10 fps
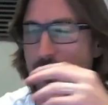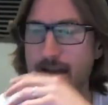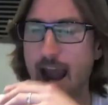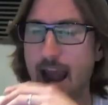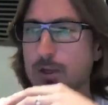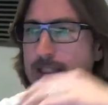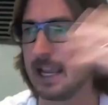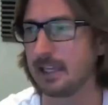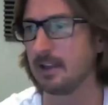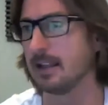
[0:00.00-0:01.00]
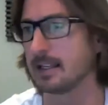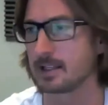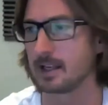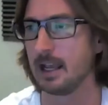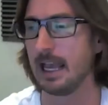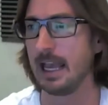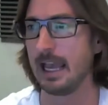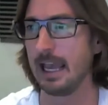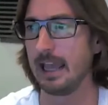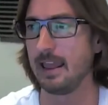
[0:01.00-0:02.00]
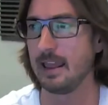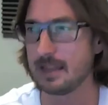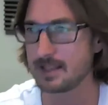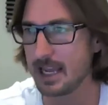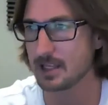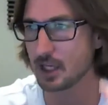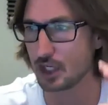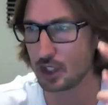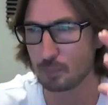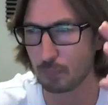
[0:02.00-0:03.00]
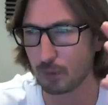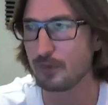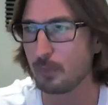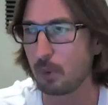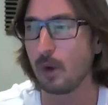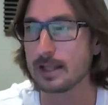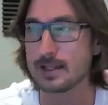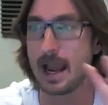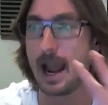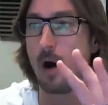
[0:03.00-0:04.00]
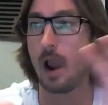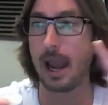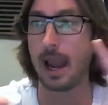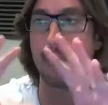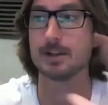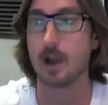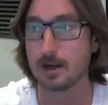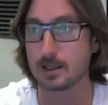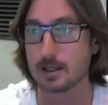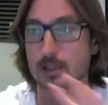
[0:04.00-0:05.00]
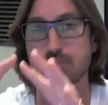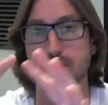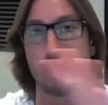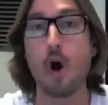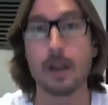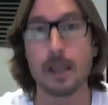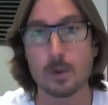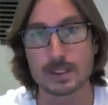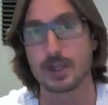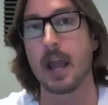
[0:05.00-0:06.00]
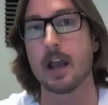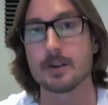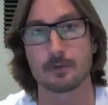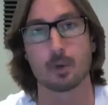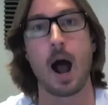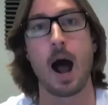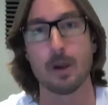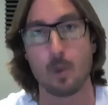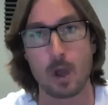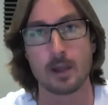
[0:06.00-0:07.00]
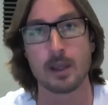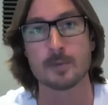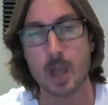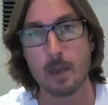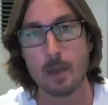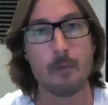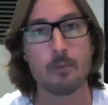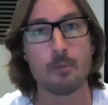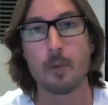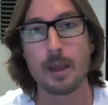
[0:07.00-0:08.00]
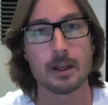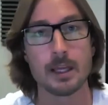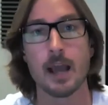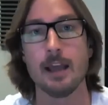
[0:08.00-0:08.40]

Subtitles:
of just how ridiculous this is, and to just prove the point, is now Amazon is exploding with sales of Robin Williams memorabilia